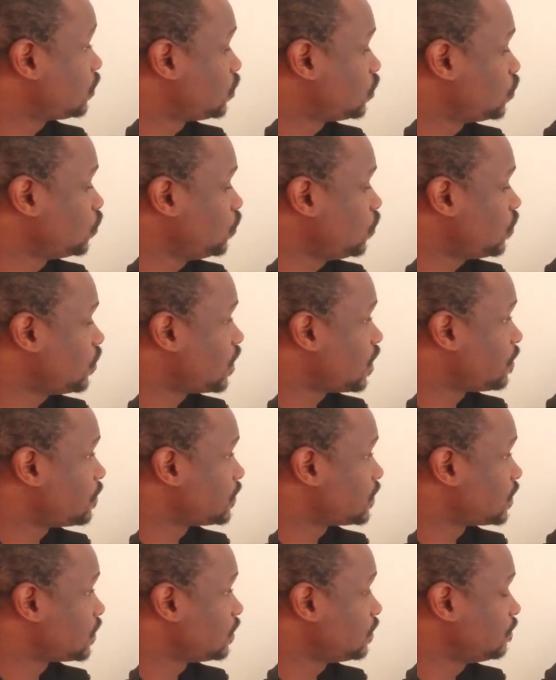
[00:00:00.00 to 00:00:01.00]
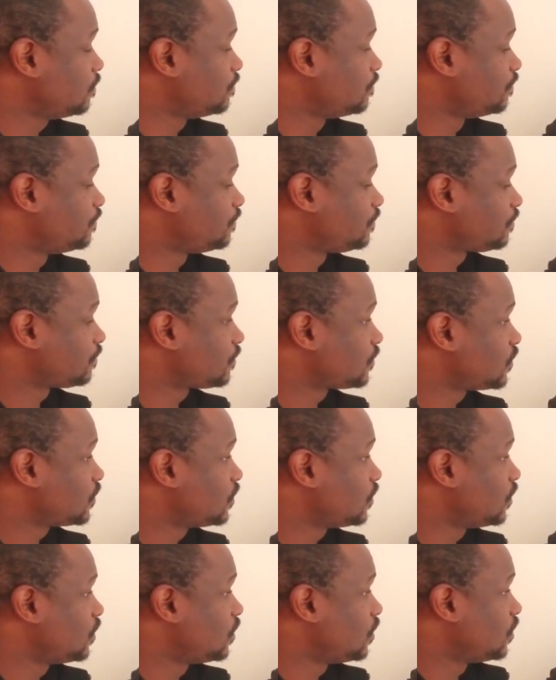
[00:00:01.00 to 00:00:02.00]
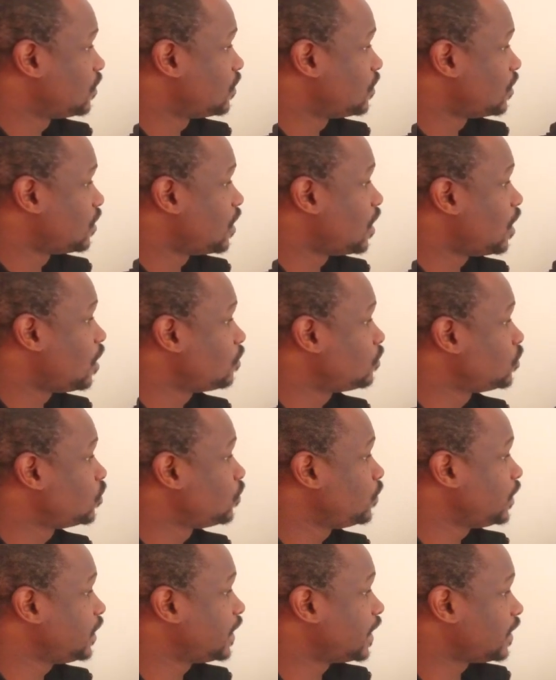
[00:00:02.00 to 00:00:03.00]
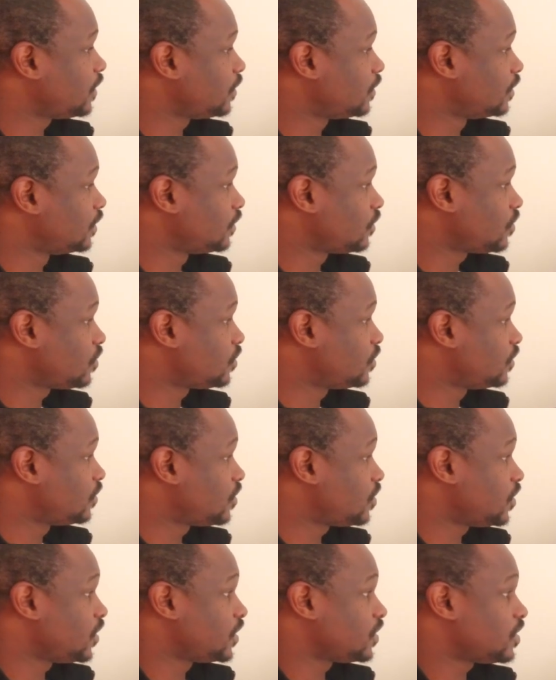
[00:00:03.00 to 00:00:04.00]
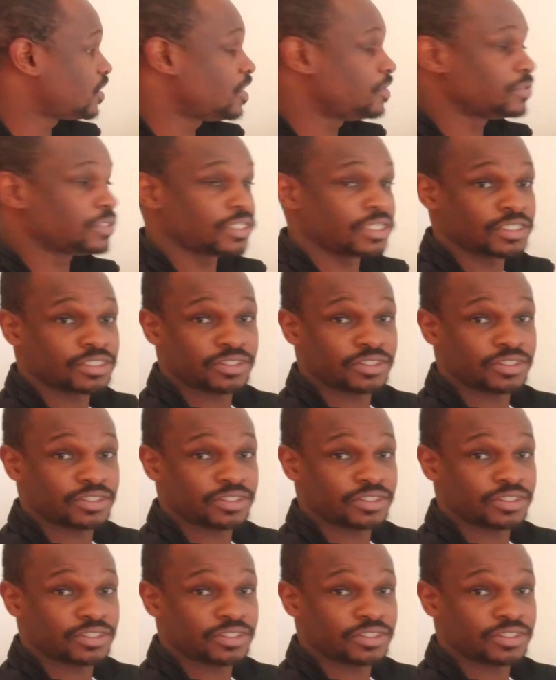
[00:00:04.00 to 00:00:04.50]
2,000, how do we get the 30,000?